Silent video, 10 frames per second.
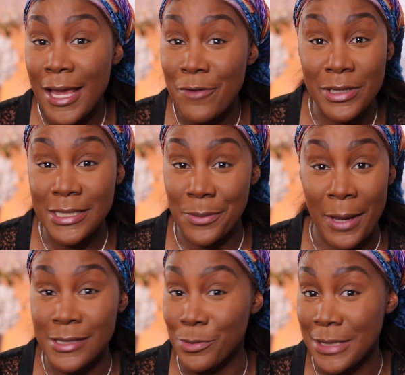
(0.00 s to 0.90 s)
it really
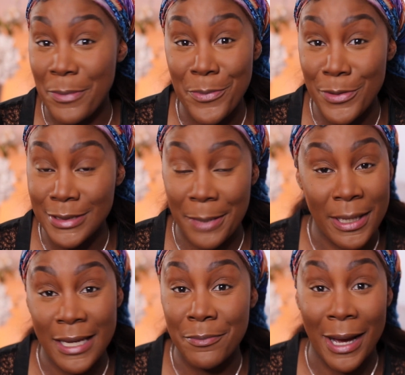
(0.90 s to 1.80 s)
depends what type of mood I'm
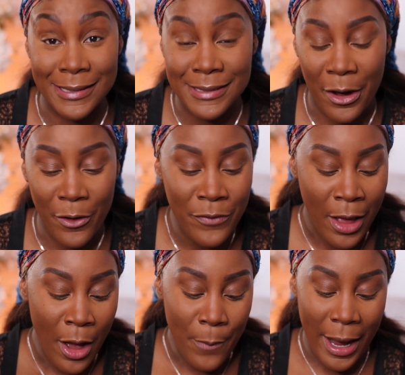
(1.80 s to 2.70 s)
in
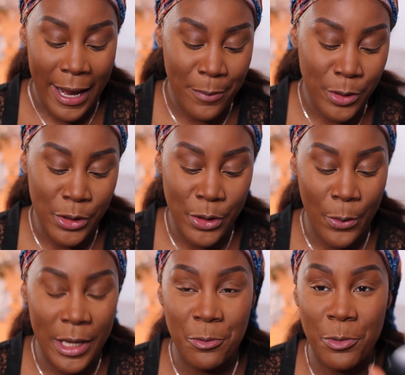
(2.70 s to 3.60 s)
myself, but I am gonna
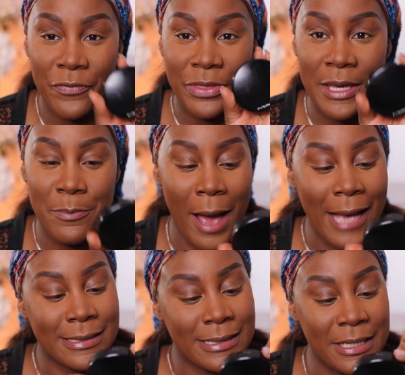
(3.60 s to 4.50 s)
go in with the
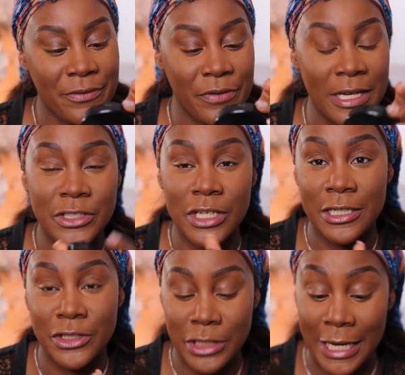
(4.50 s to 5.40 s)
matte skin finish
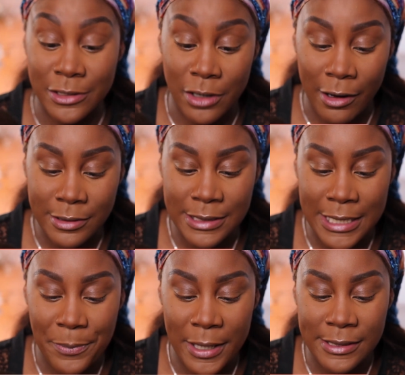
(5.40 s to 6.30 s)
in the shade Dark
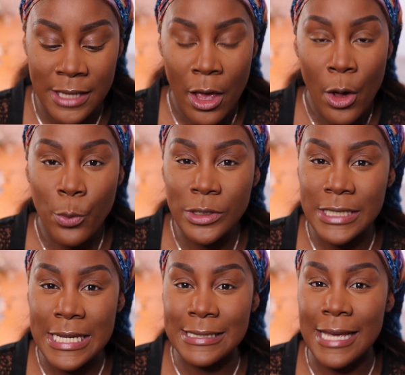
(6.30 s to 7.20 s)
Deepest,
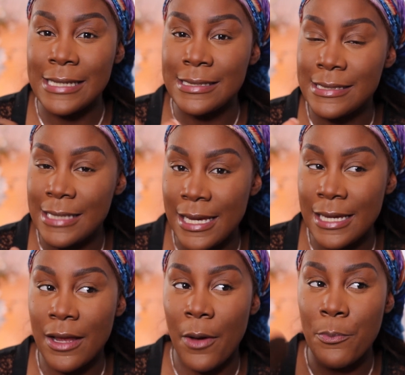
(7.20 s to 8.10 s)
which is a
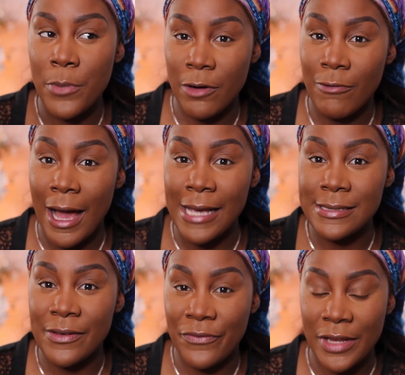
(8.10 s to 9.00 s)
skin
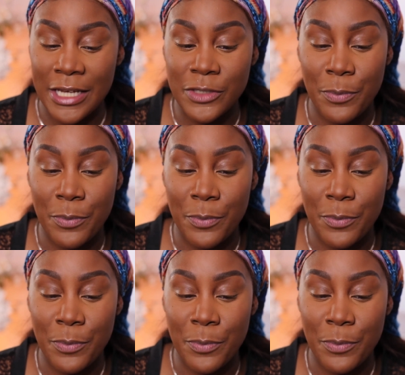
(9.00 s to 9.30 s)
mineralized finish